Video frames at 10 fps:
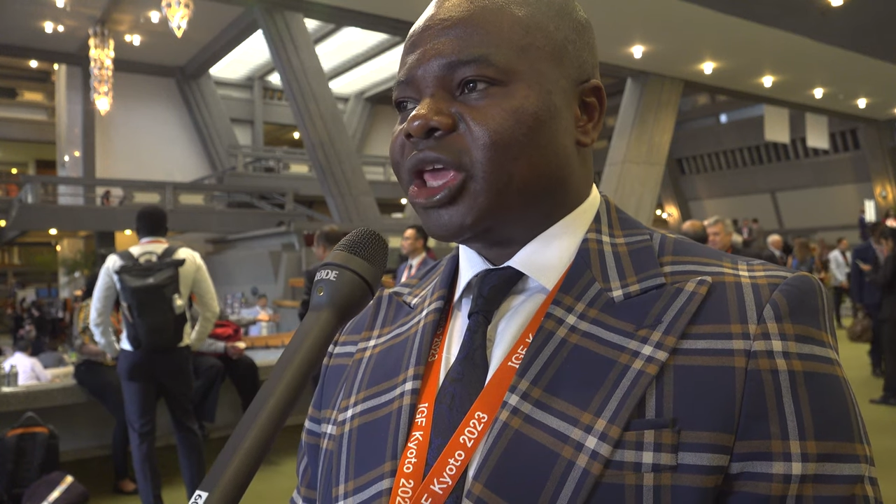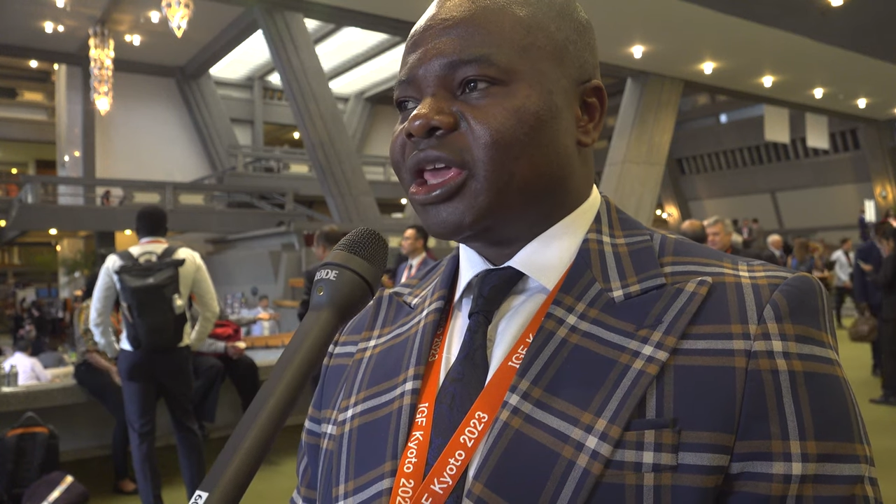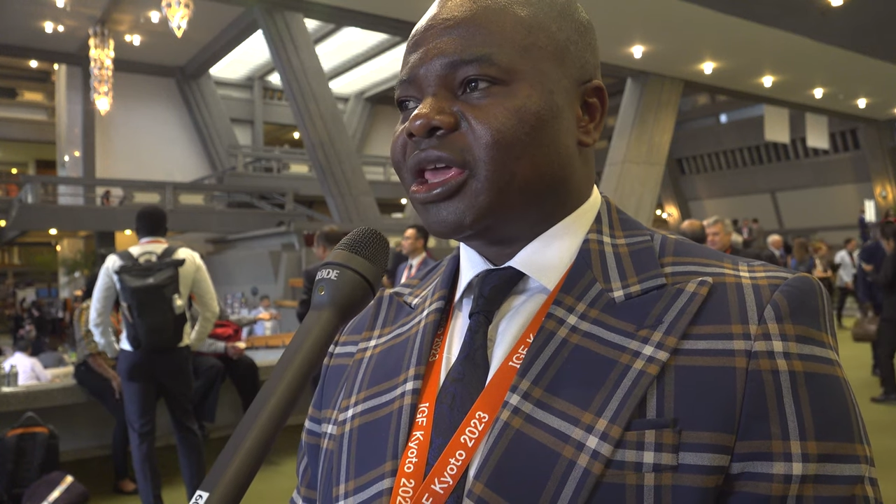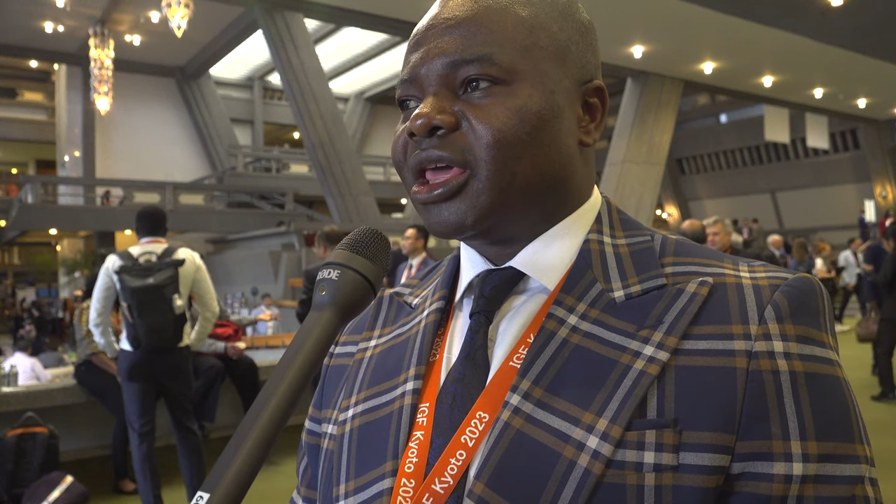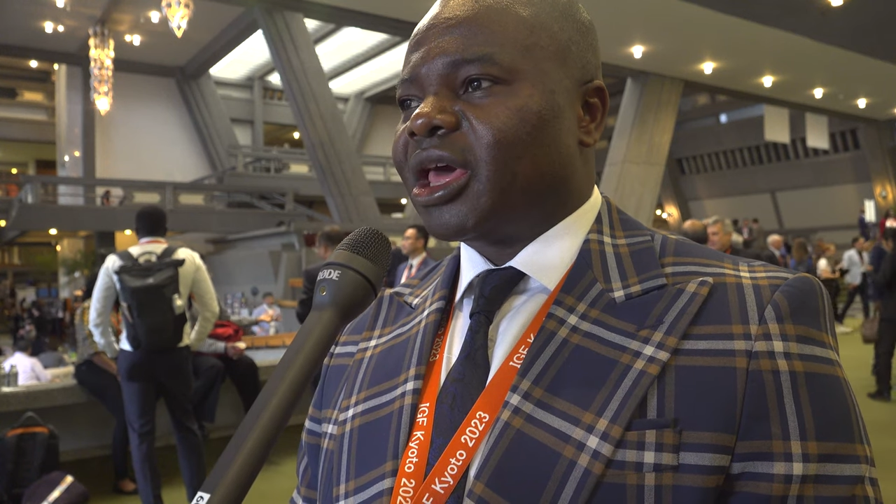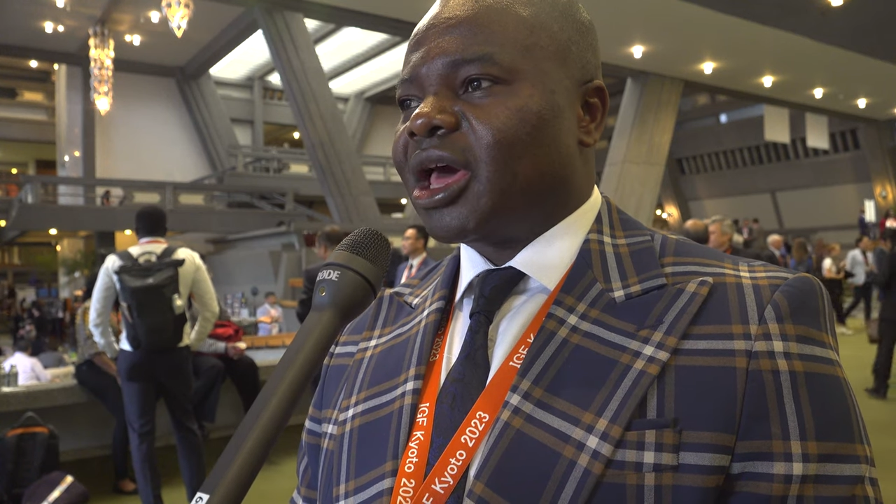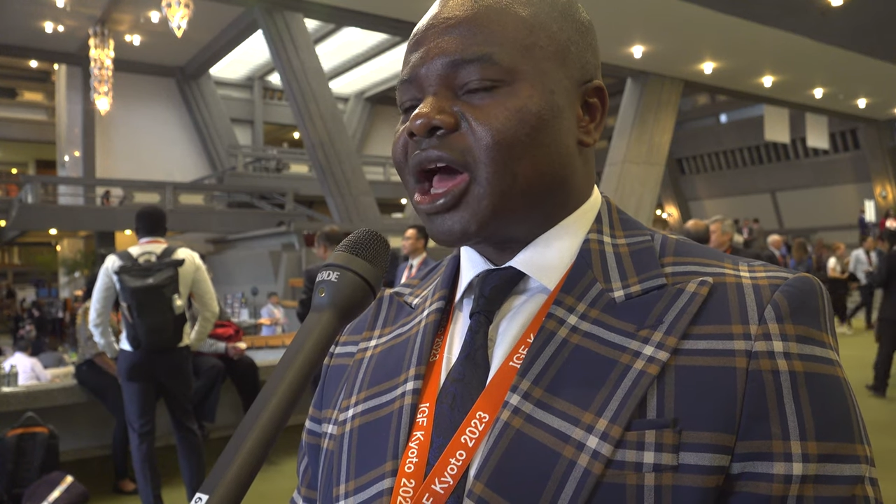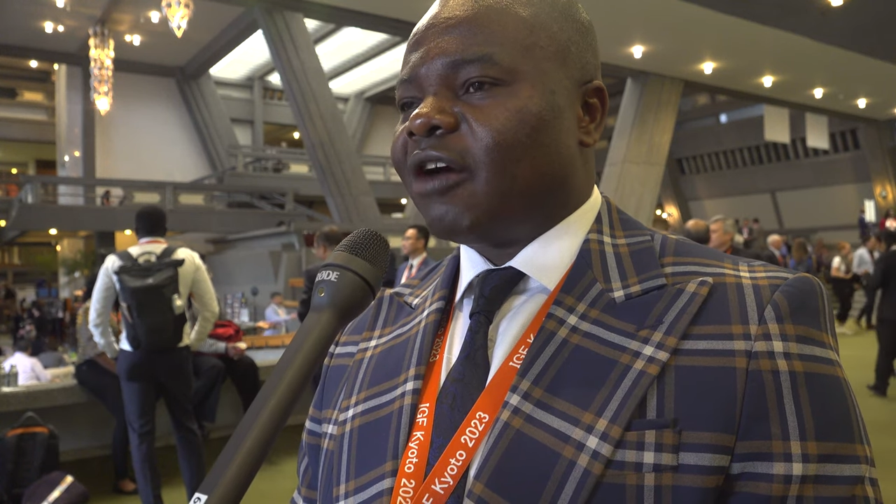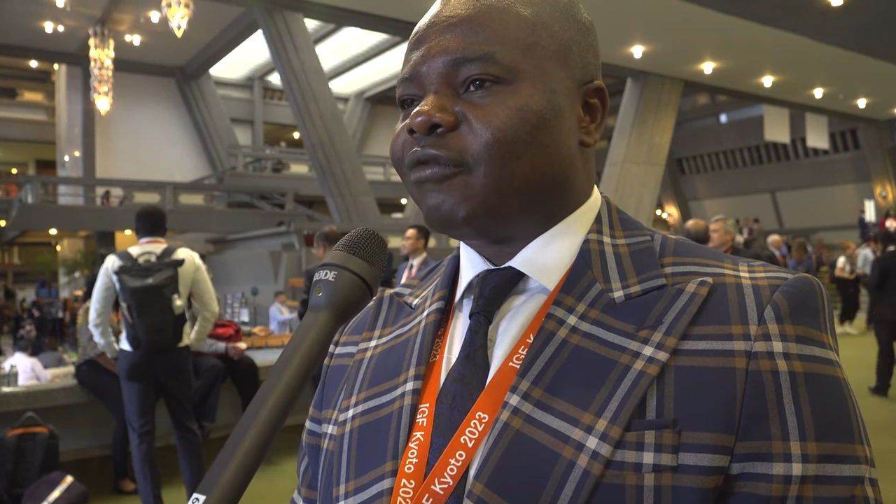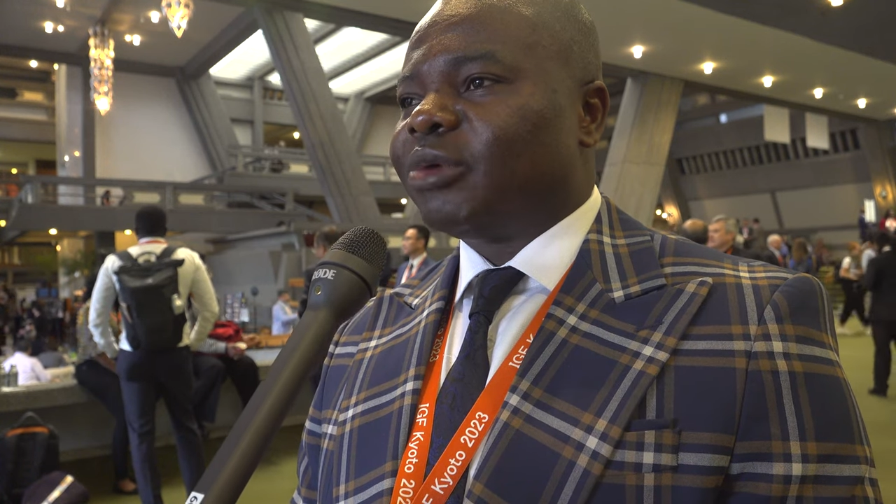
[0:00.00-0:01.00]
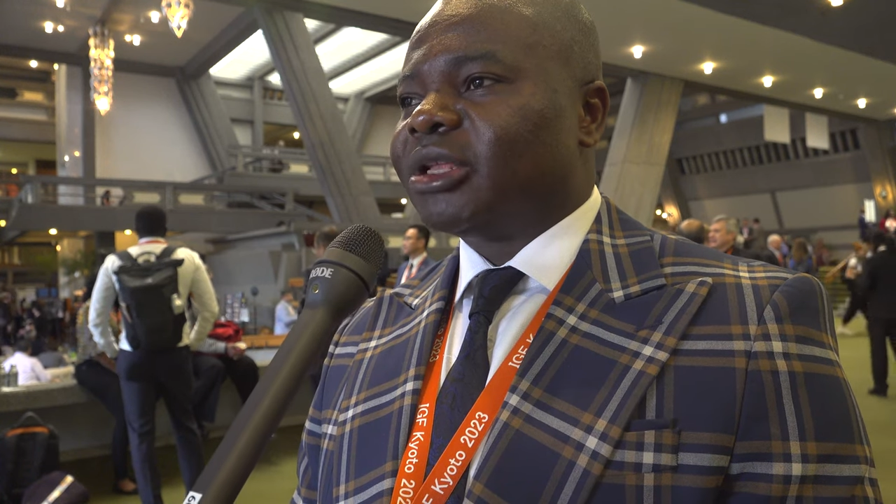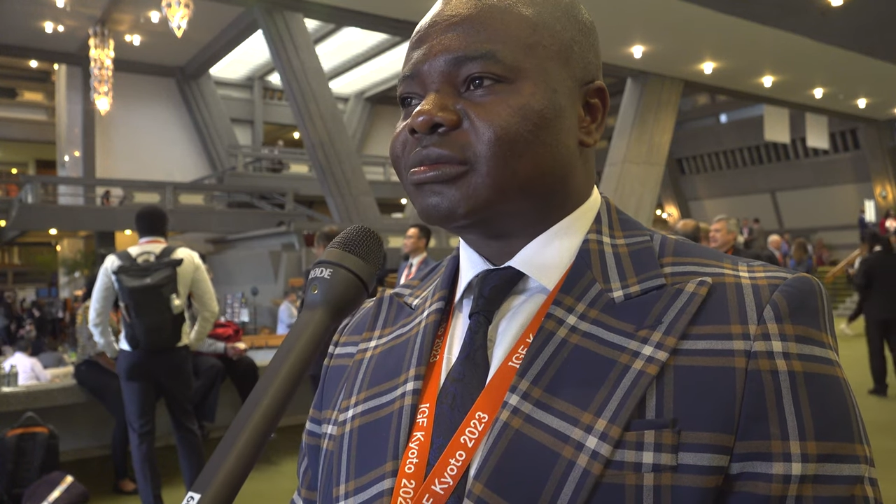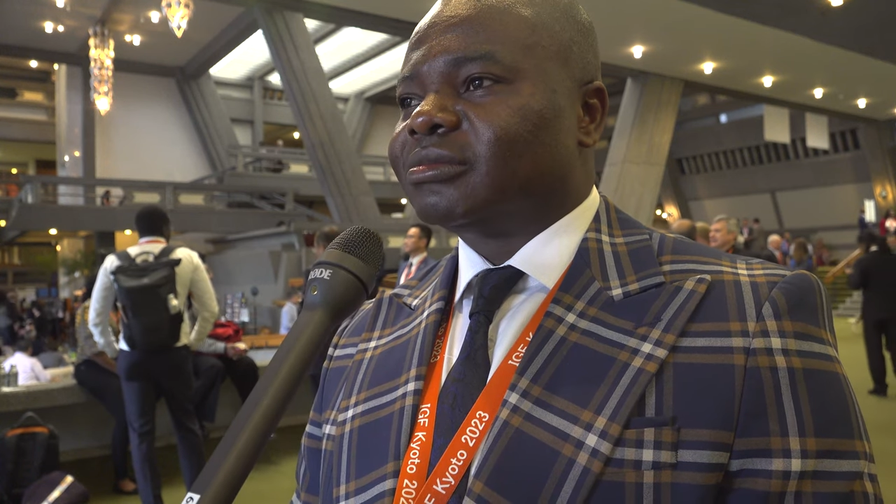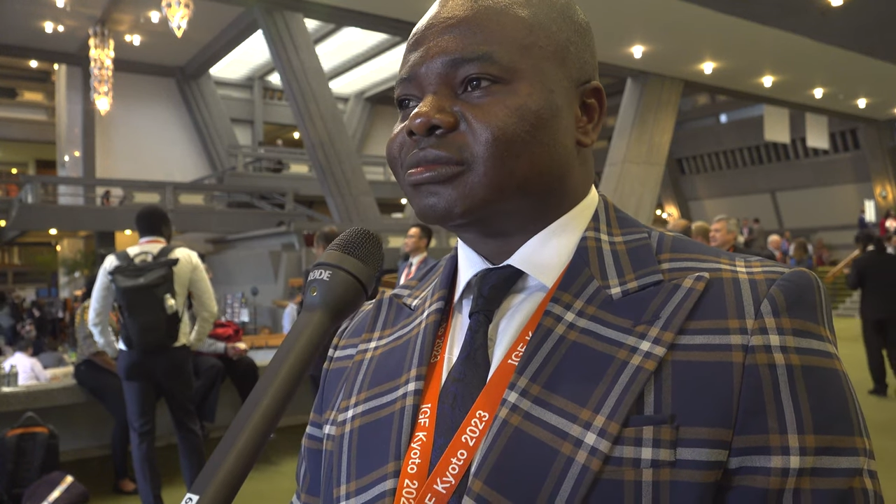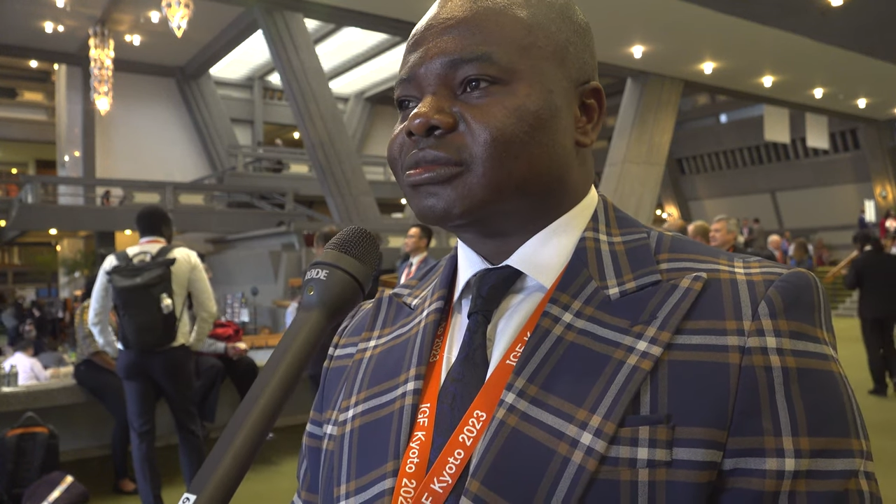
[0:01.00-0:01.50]
we have
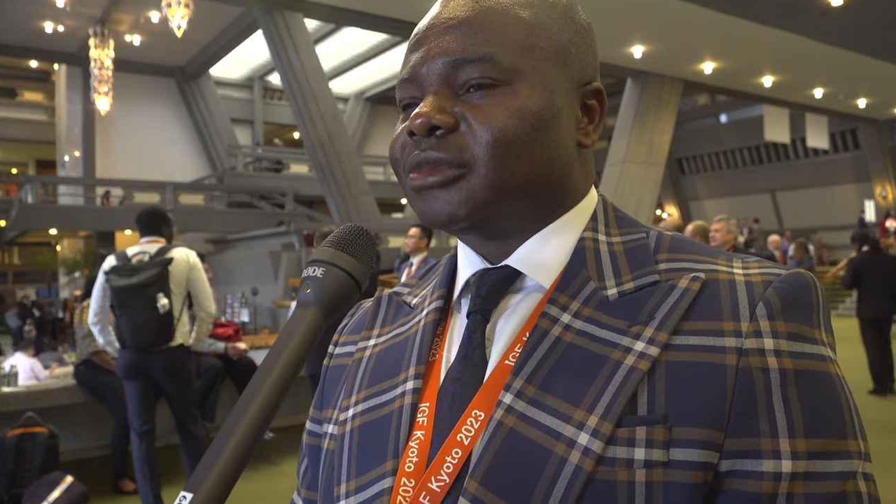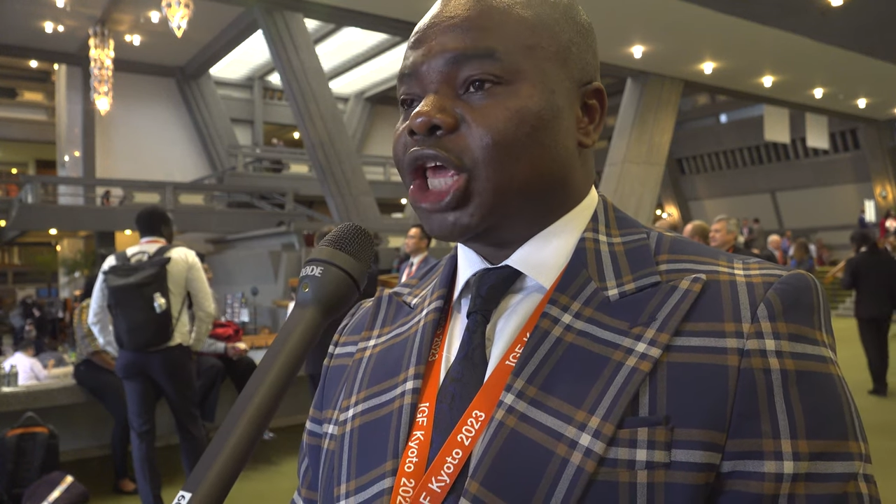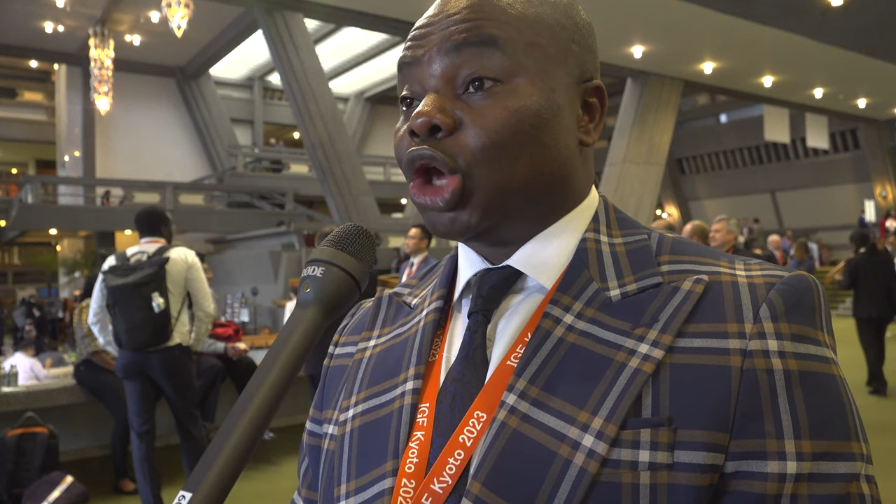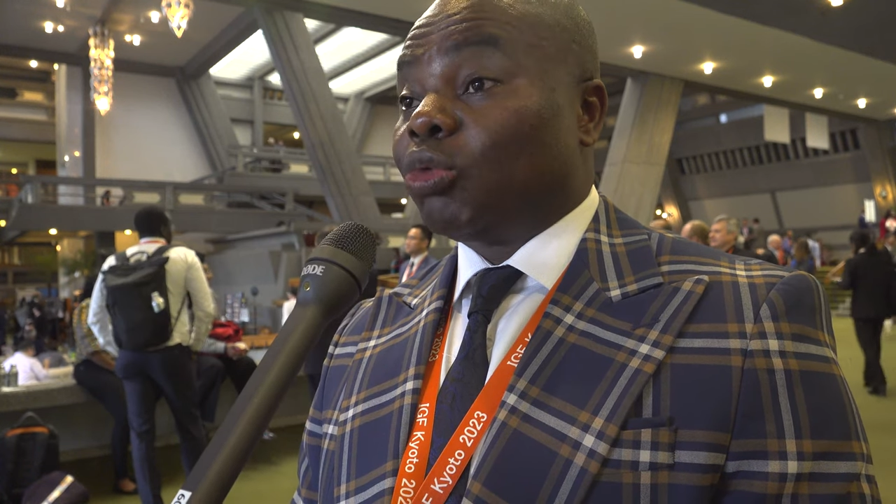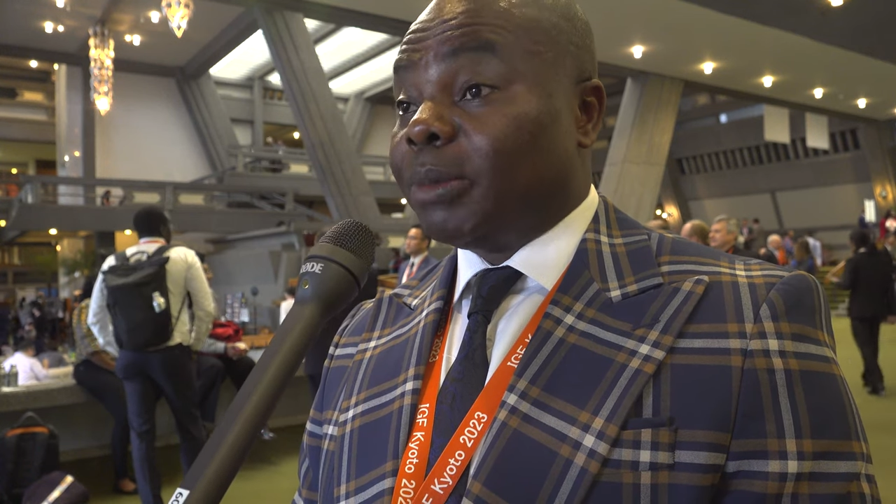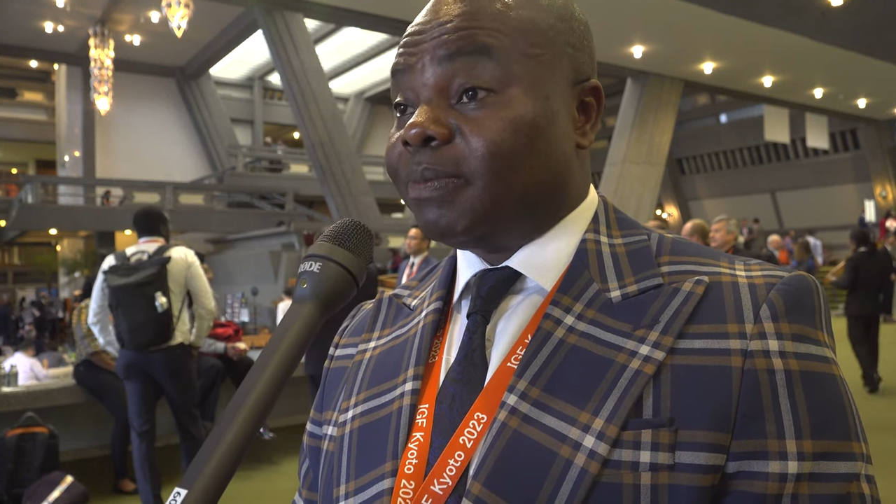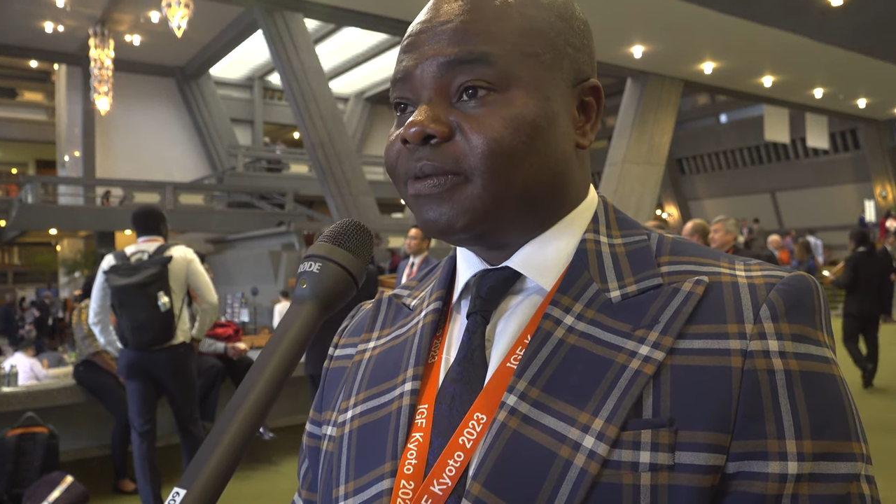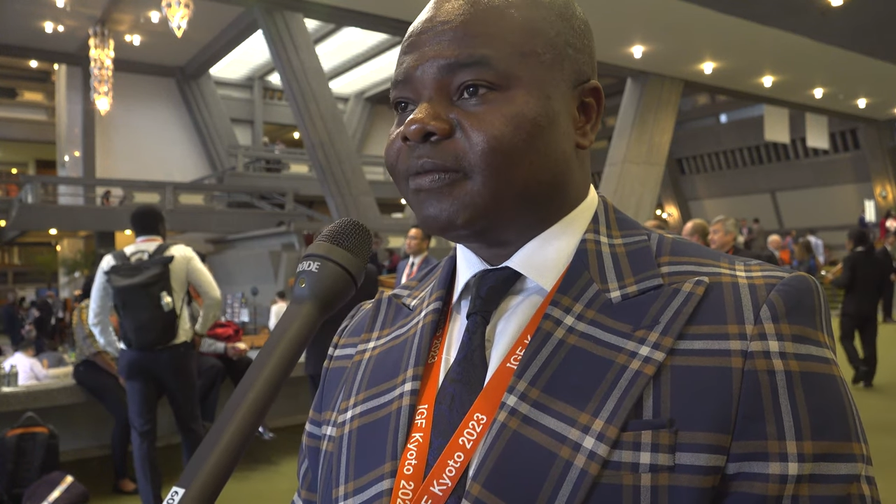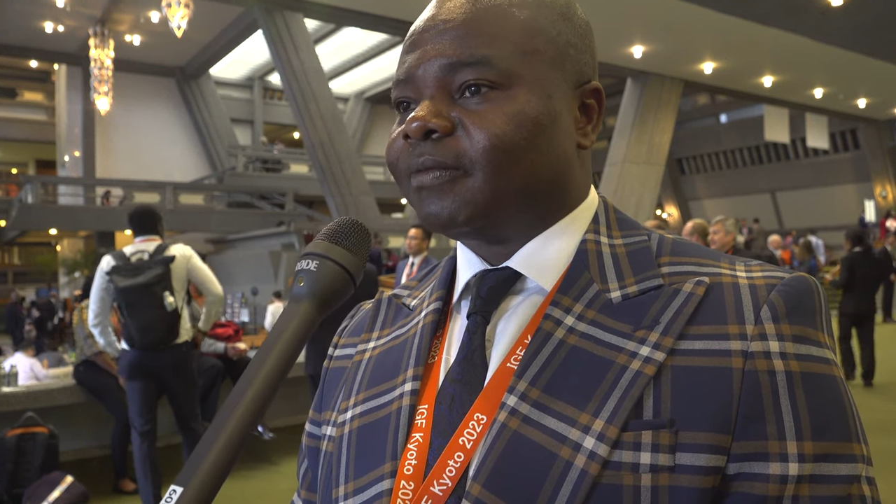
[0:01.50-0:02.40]
been equipped,